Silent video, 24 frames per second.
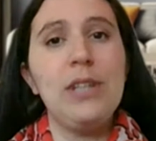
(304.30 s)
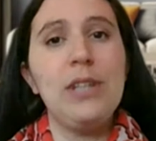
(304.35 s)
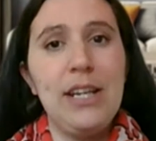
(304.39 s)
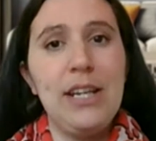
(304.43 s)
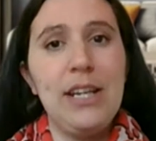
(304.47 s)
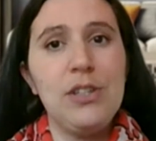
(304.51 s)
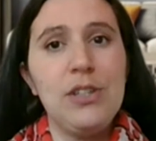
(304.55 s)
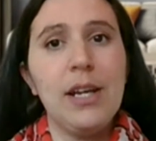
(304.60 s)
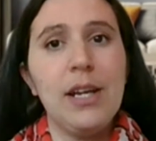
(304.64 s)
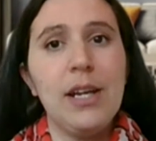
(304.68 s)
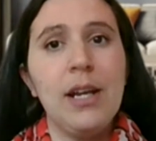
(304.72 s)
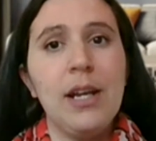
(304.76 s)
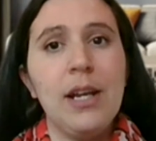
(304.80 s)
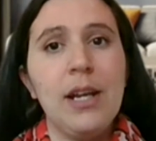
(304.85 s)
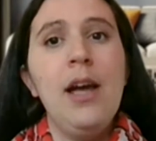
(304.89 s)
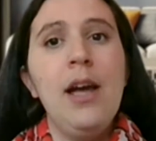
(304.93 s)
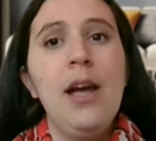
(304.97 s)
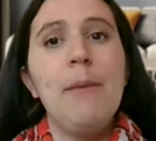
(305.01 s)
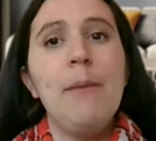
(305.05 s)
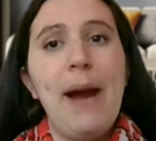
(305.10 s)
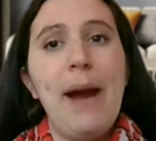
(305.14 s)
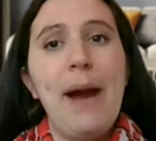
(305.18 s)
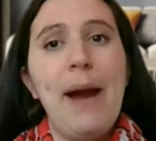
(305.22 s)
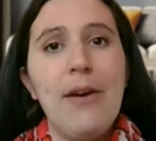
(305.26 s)
teaching
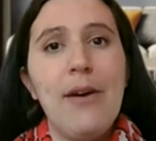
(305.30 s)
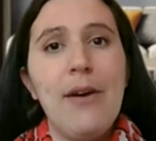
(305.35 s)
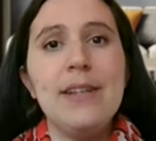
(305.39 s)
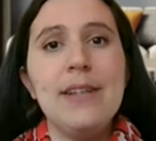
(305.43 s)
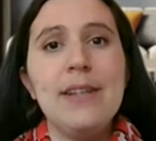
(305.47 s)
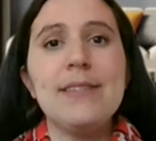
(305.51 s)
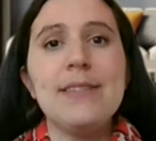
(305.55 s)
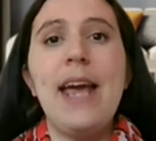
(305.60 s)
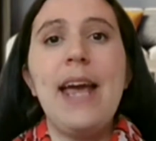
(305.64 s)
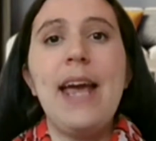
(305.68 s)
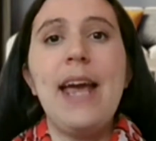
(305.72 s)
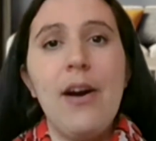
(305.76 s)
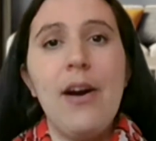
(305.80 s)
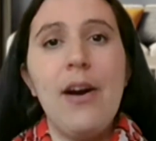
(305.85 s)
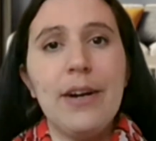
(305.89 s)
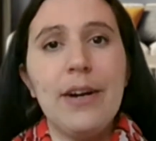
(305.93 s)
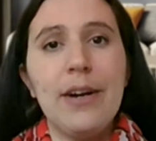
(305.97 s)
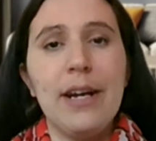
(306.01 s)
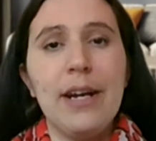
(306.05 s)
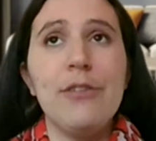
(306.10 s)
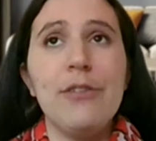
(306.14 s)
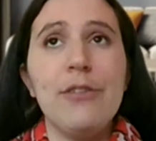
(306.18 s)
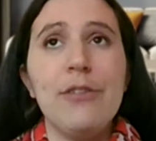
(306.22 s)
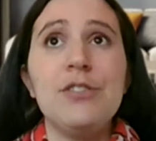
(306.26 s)
parents,
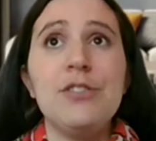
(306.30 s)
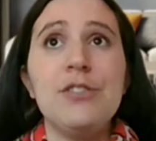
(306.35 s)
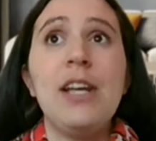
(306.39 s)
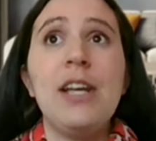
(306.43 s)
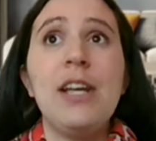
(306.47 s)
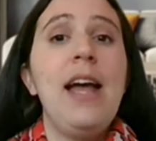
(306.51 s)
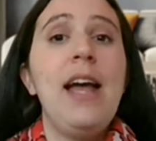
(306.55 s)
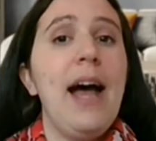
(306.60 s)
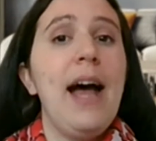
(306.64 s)
caregivers,